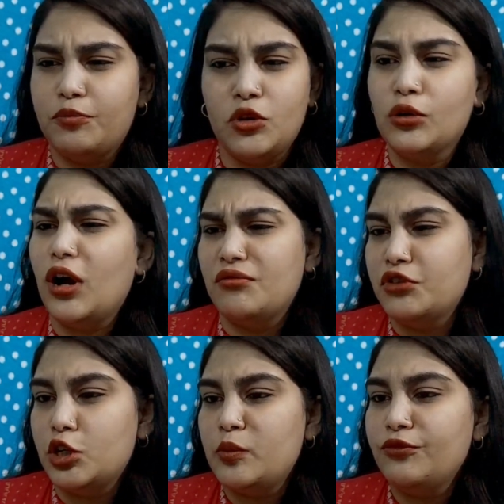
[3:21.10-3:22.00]
your
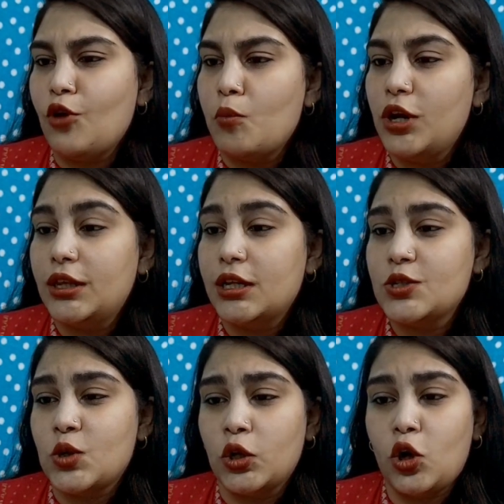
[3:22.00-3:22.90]
comfortable formula that
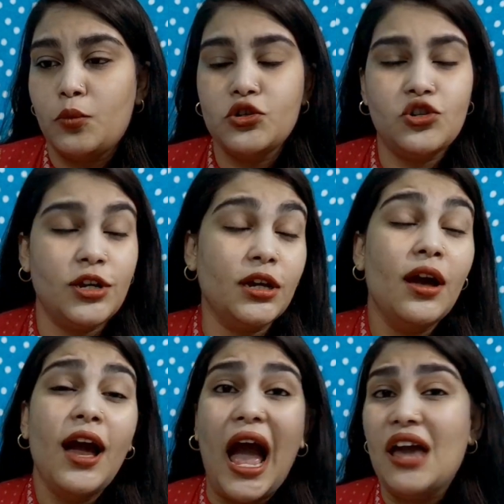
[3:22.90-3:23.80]
is non-comedogenic
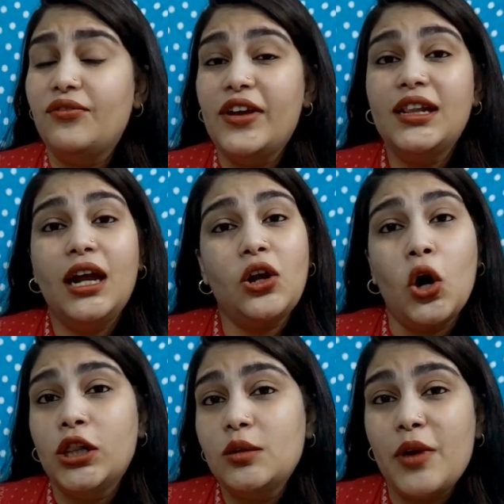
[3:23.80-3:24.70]
i feel that
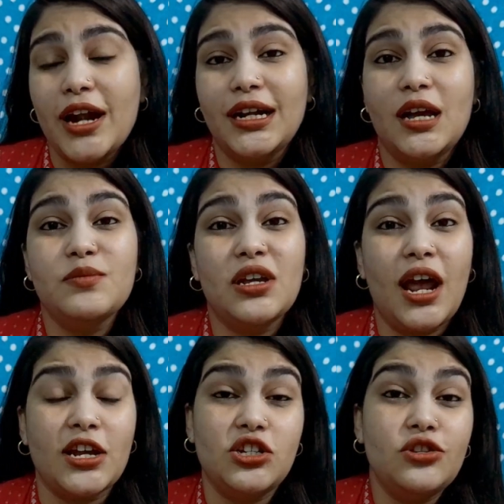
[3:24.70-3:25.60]
all the brand claims are
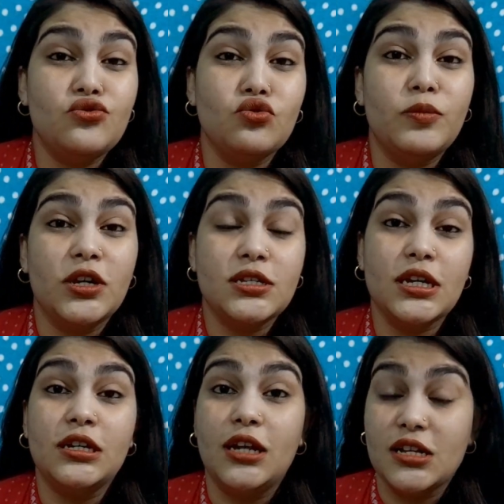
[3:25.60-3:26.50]
actually true
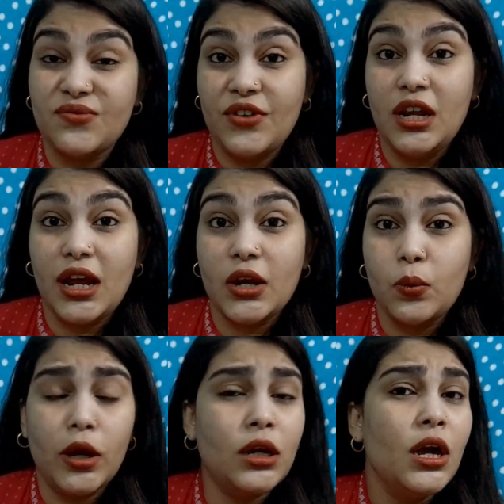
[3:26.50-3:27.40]
because it does feel
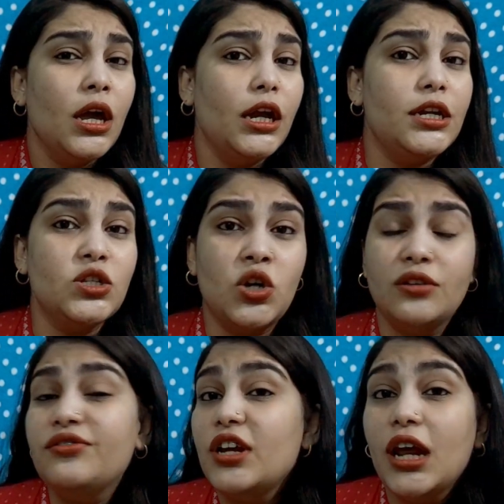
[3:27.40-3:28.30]
lightweight it does
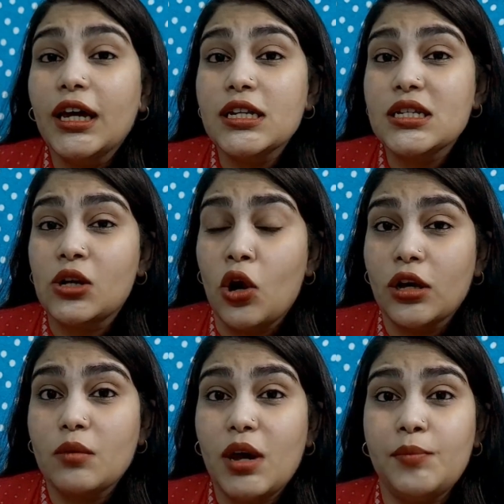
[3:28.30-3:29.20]
not feel like it's
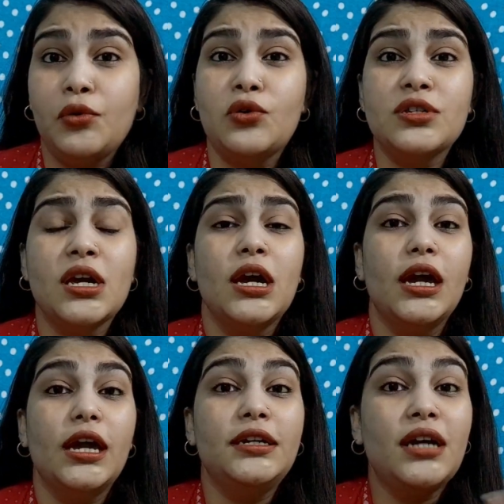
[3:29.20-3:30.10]
clogging my pores
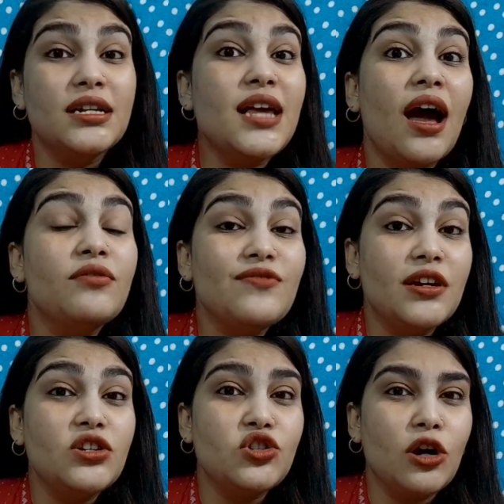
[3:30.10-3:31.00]
it does have a
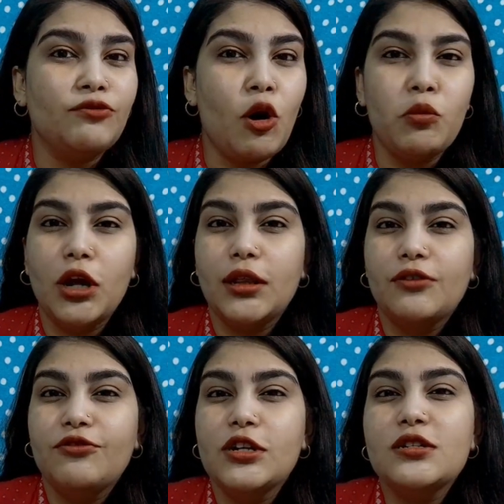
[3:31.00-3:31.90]
very sheer formula
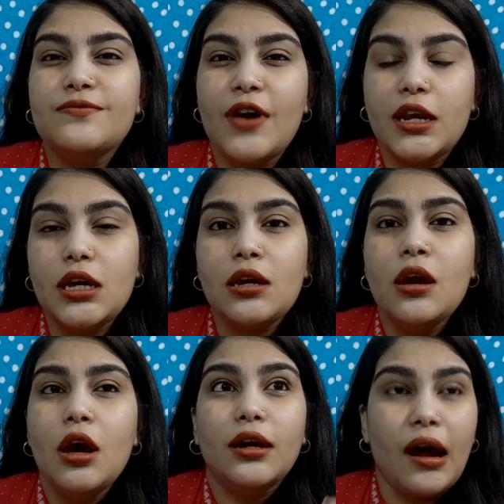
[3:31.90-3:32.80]
that feels
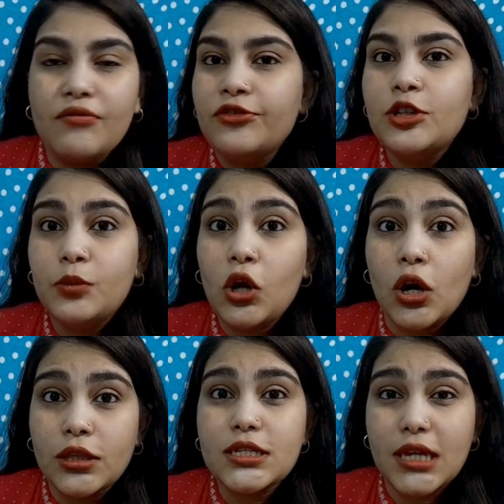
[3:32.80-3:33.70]
very comfortable
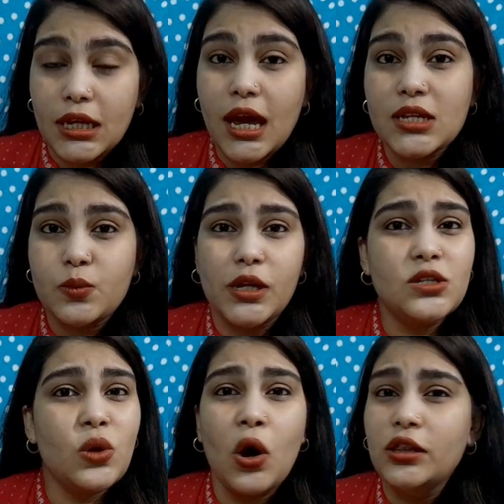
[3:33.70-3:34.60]
on the skin as
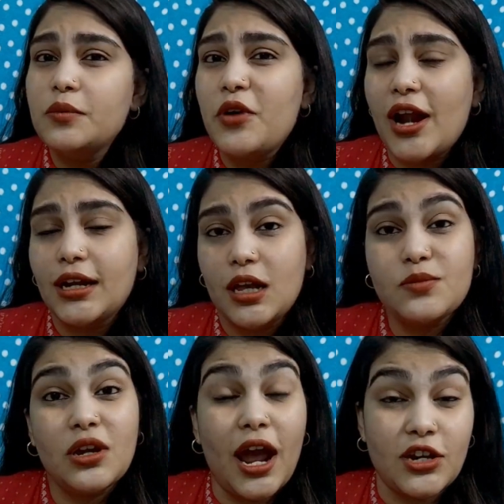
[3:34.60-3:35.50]
well so all the brand
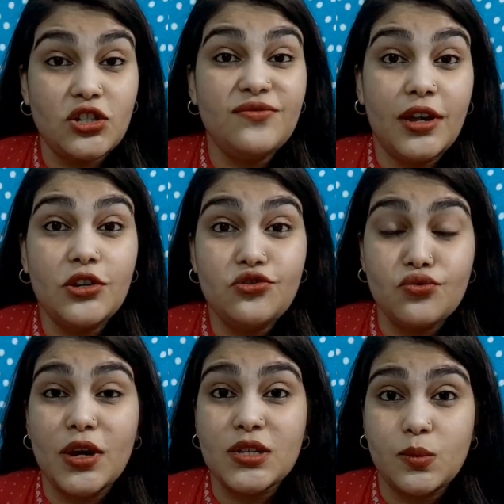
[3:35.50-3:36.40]
claims are actually very
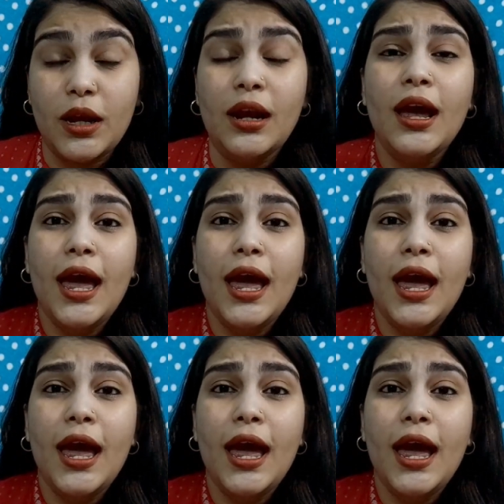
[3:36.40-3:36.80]
true as well